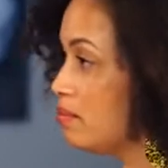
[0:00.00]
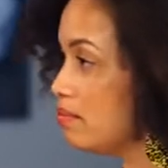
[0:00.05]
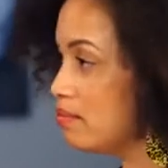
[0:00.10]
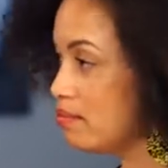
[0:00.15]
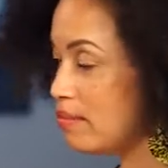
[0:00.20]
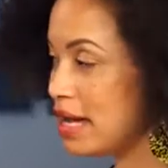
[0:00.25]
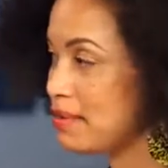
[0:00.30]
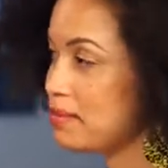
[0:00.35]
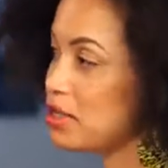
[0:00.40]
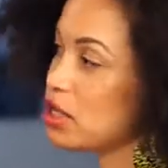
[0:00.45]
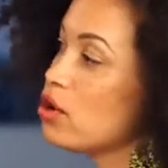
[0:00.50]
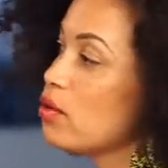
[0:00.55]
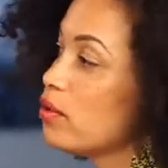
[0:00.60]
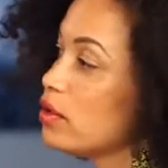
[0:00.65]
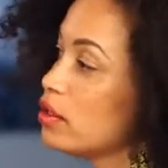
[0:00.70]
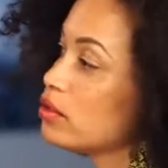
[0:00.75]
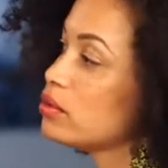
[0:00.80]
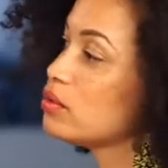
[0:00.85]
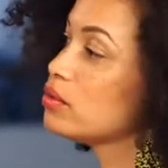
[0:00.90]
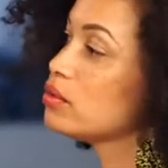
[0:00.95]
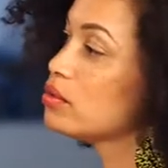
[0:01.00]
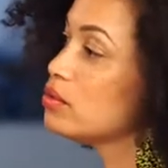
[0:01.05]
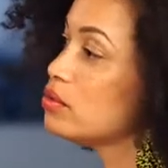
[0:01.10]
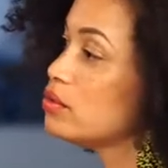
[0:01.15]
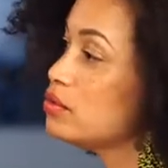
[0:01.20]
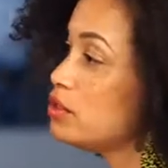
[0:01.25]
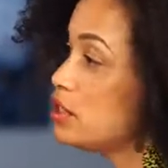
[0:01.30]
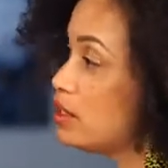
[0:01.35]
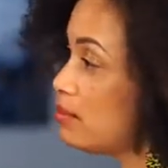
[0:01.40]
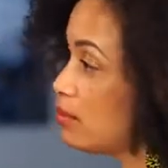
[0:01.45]
might be going
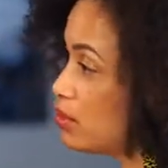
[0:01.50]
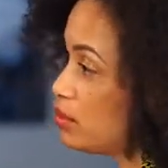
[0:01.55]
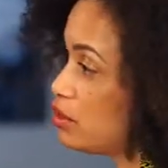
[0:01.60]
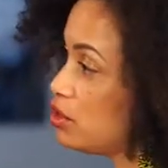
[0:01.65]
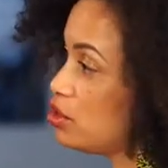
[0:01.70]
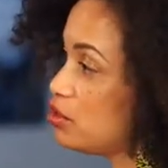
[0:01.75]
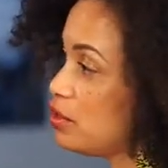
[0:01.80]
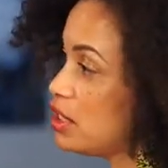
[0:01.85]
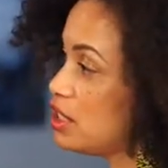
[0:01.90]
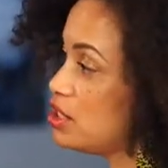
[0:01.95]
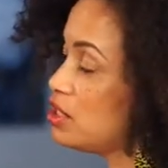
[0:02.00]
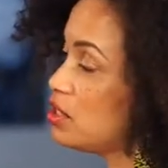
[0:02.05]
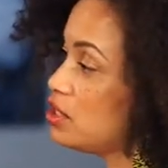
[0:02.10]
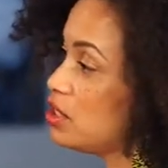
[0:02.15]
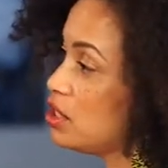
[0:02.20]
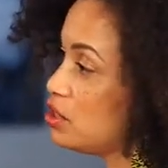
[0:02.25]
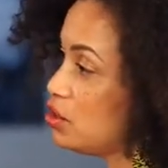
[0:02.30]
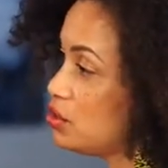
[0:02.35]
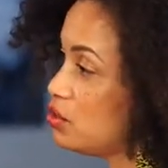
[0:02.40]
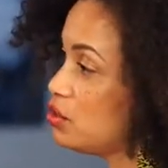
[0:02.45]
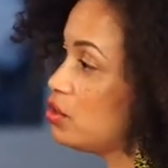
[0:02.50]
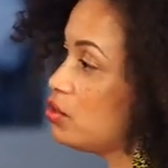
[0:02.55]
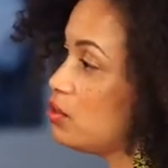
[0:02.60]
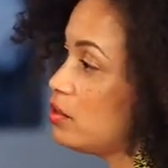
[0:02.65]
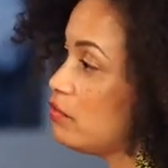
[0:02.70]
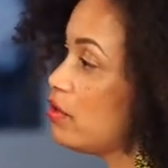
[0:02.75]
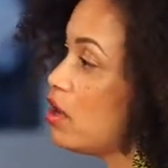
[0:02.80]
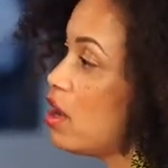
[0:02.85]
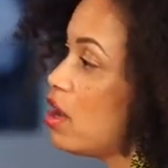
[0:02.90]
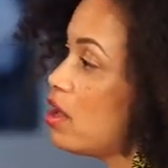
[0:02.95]
through similar situations that you two
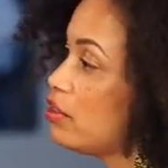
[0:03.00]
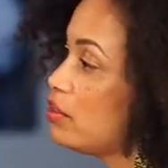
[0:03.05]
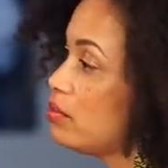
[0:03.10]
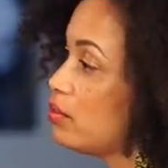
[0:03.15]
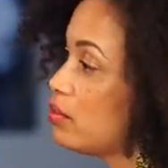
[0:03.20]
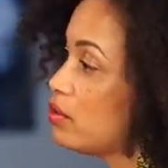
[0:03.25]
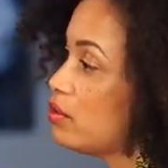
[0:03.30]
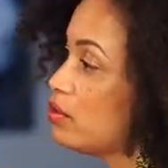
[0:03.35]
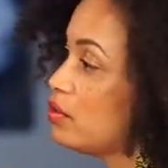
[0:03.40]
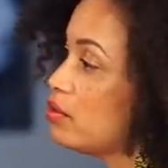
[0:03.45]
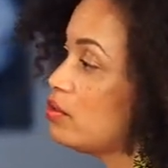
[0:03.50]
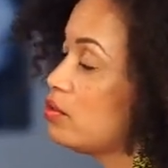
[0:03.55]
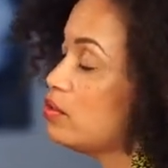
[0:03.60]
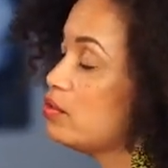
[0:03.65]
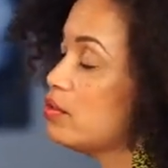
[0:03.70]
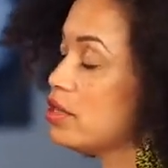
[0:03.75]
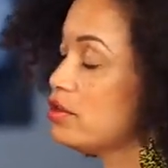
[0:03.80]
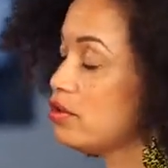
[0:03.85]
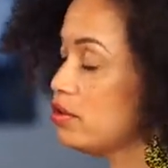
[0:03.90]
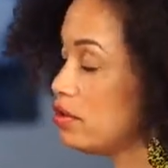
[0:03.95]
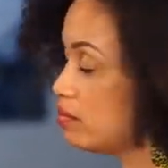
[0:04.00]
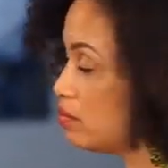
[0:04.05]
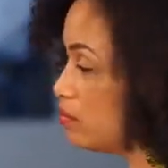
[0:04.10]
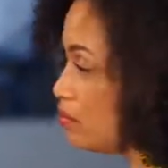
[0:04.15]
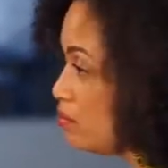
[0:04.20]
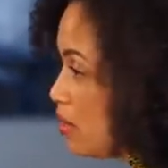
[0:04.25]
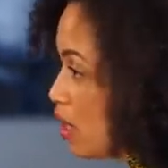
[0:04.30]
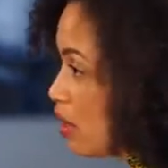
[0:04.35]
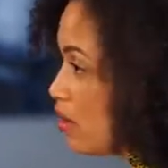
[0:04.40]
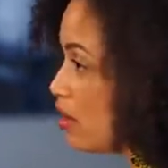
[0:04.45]
have gone through, whether
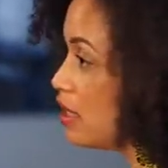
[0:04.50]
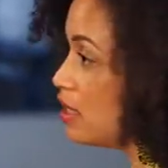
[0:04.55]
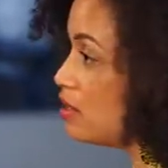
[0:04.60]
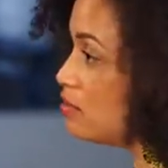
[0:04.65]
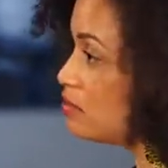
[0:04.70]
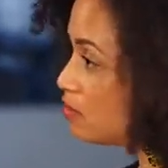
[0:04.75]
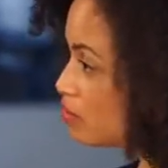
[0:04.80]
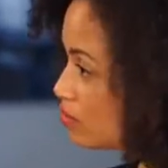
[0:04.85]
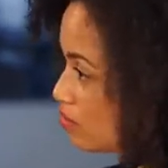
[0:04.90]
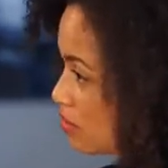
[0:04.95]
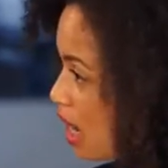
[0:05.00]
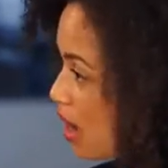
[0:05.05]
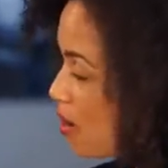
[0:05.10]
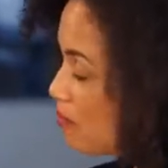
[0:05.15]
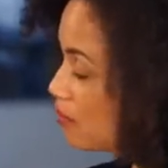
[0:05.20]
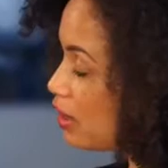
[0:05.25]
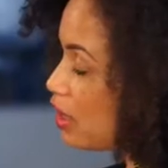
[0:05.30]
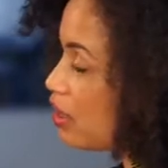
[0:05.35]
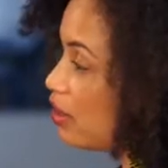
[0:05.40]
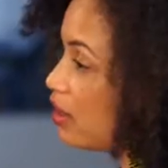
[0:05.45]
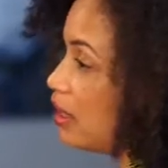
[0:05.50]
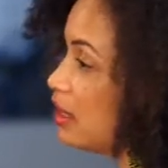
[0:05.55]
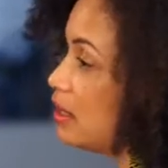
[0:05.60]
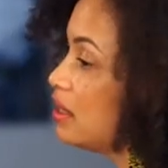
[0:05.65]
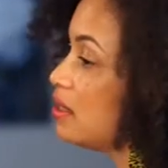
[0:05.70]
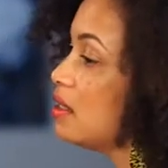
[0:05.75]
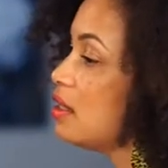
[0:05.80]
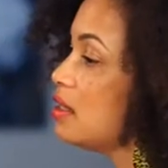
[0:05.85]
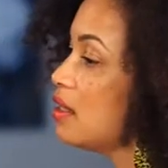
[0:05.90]
married, not married?